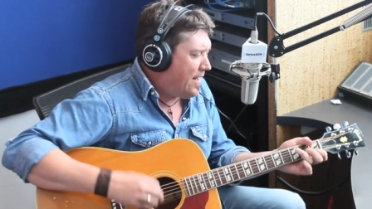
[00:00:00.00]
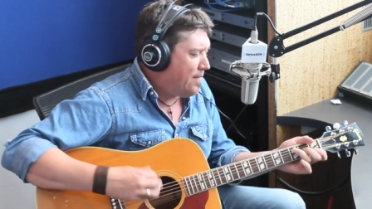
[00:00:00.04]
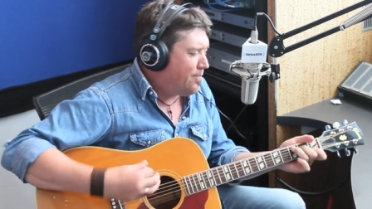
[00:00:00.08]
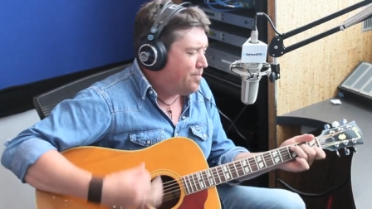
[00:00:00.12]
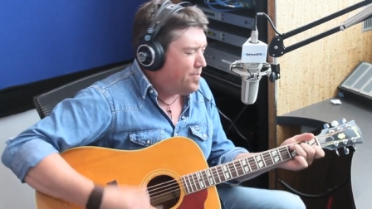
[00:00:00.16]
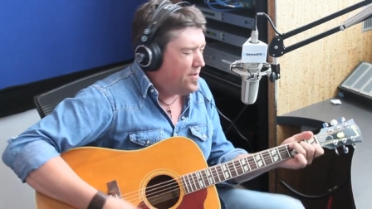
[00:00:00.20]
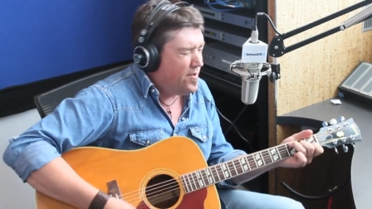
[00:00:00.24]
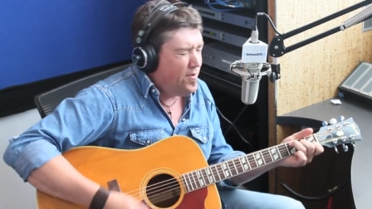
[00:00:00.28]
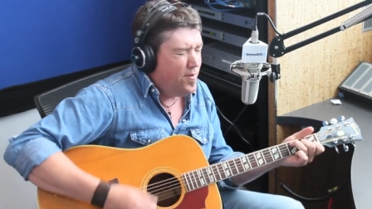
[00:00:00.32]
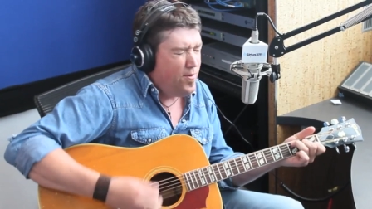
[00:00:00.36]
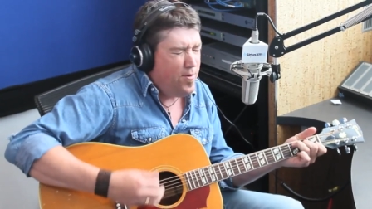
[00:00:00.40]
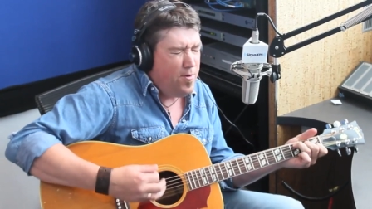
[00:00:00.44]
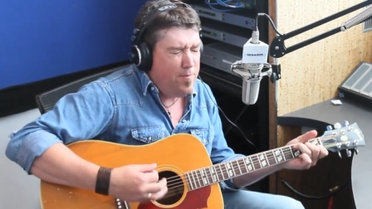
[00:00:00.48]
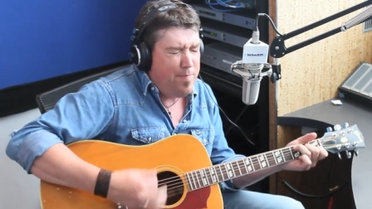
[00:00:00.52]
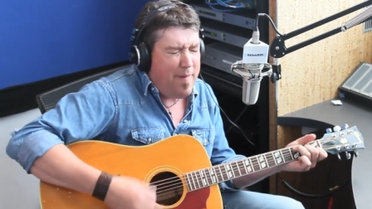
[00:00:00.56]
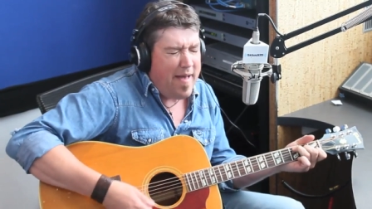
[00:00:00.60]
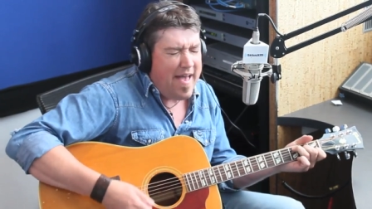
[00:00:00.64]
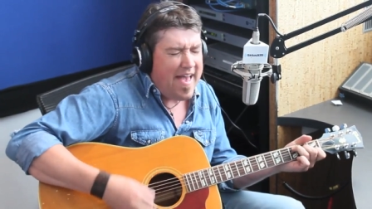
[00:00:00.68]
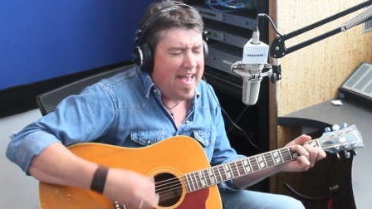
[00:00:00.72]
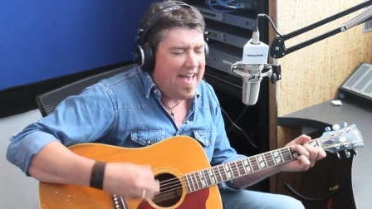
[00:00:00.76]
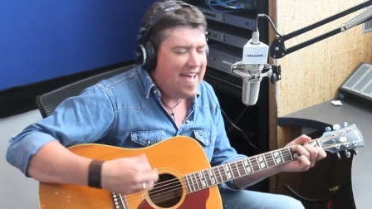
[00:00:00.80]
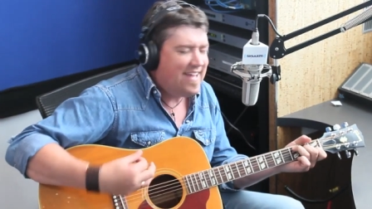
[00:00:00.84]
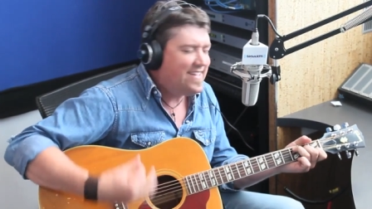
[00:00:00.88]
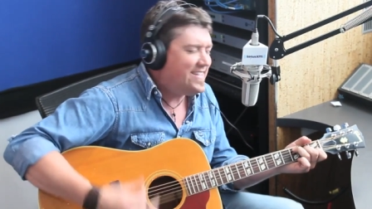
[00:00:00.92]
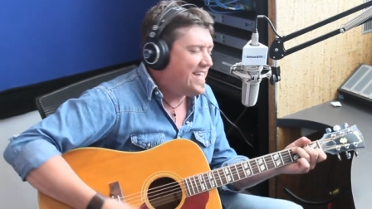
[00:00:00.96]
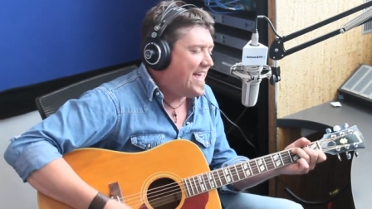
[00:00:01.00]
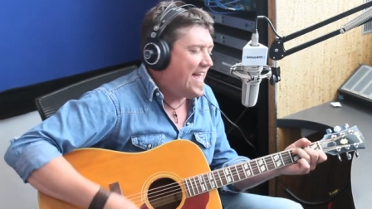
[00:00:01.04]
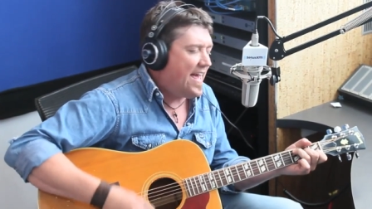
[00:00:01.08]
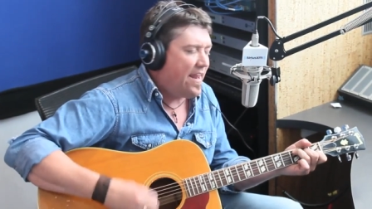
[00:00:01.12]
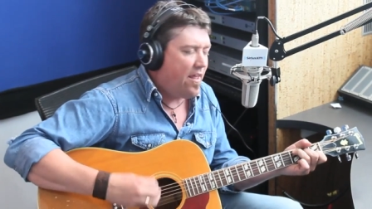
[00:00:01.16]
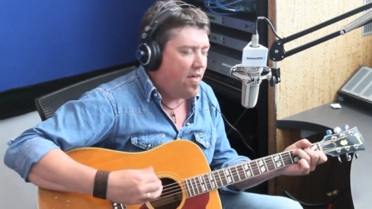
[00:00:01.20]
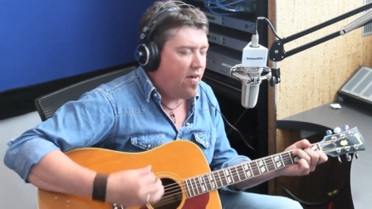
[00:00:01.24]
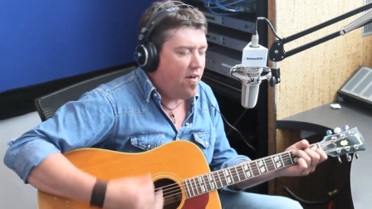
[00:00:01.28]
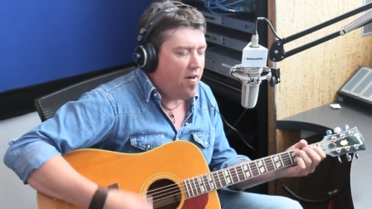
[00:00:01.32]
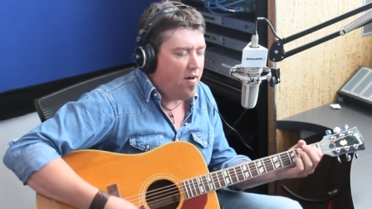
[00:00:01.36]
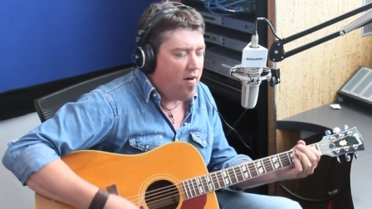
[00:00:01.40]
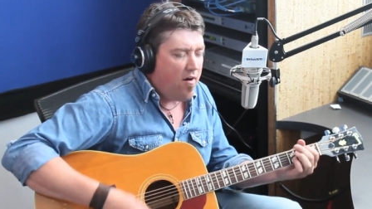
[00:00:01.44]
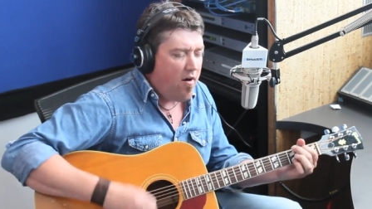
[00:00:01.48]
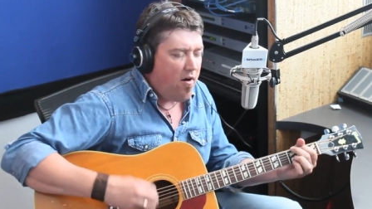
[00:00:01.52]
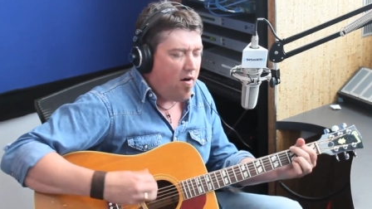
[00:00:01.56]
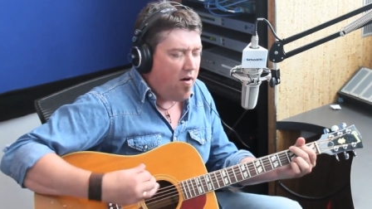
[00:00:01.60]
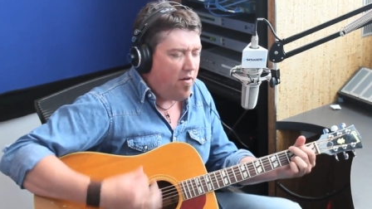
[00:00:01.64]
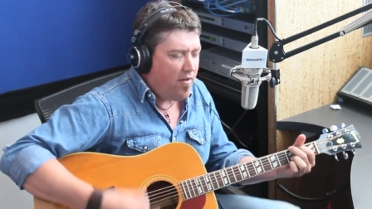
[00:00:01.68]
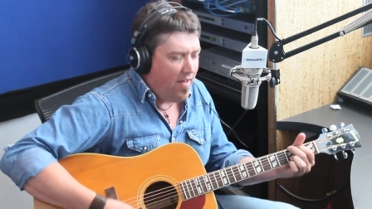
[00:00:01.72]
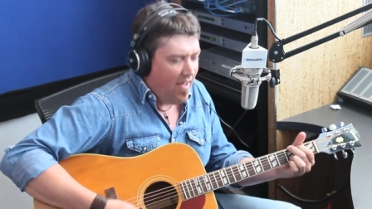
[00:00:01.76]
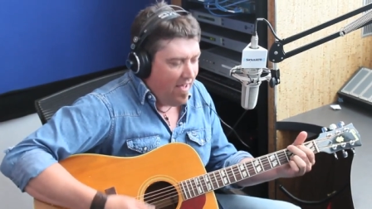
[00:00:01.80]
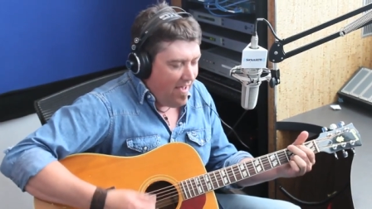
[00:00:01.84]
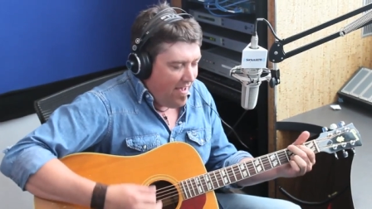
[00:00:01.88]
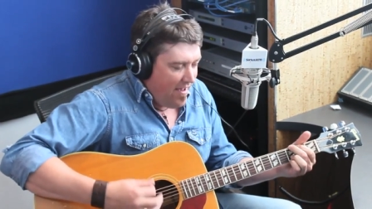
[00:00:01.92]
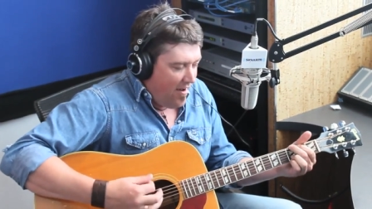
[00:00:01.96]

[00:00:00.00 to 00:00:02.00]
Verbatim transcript: a blue bandana on.